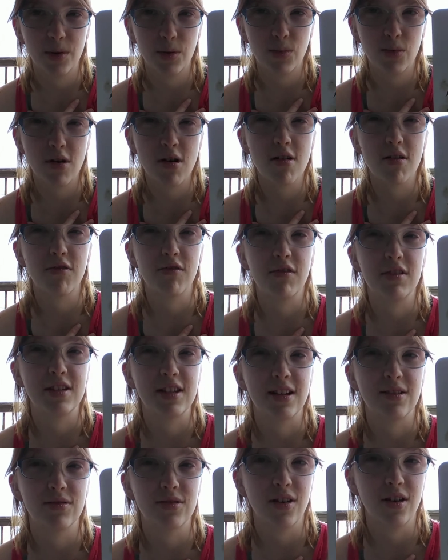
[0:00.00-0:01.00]
Warrior 3
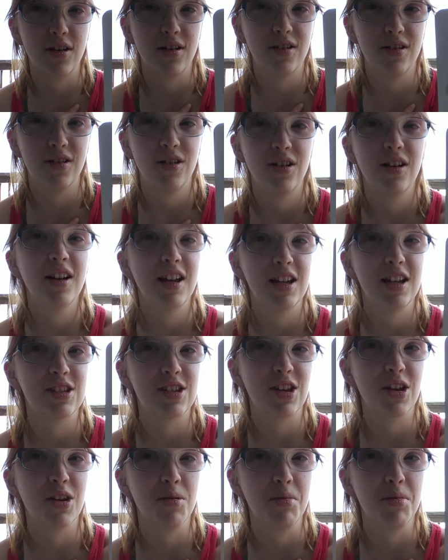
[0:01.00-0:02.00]
sounds good.
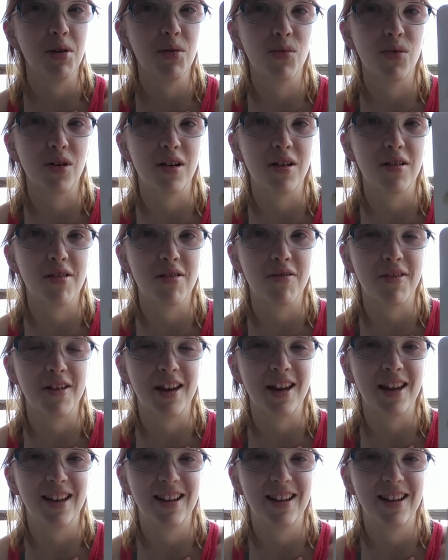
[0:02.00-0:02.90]
It's going to be Warrior 3.